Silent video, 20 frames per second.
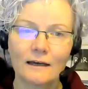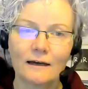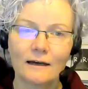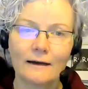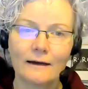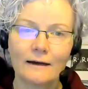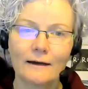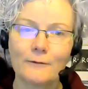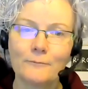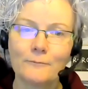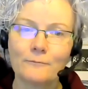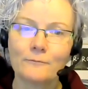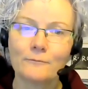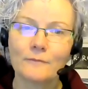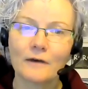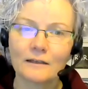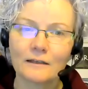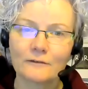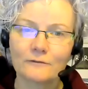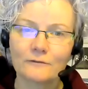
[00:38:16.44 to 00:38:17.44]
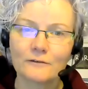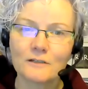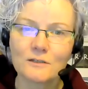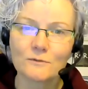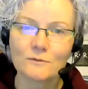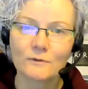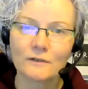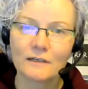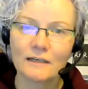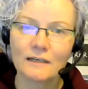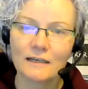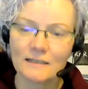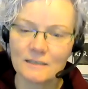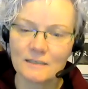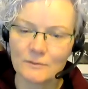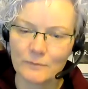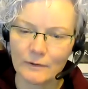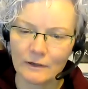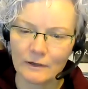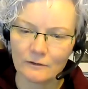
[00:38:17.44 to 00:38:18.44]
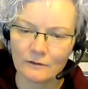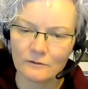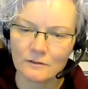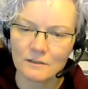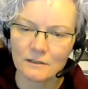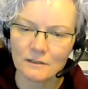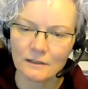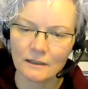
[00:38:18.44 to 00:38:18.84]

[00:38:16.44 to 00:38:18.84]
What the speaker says: And the first one is about